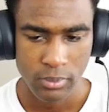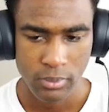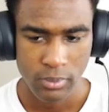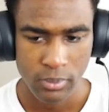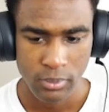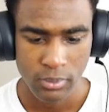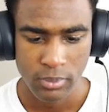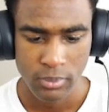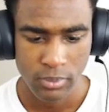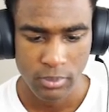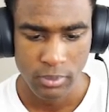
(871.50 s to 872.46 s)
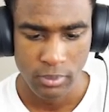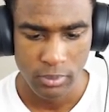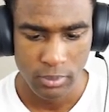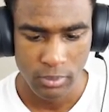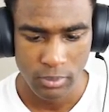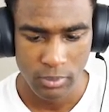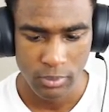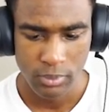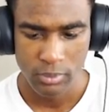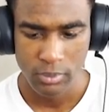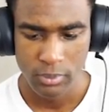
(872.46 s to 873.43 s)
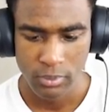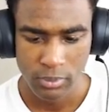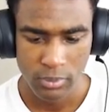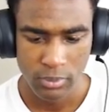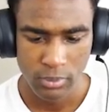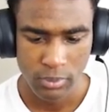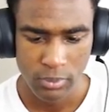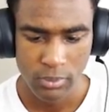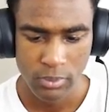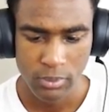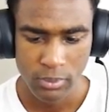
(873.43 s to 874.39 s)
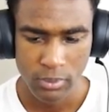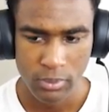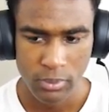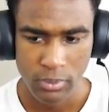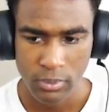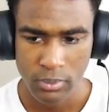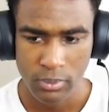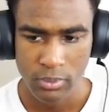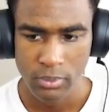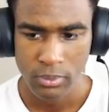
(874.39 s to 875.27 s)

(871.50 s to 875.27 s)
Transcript: (silent)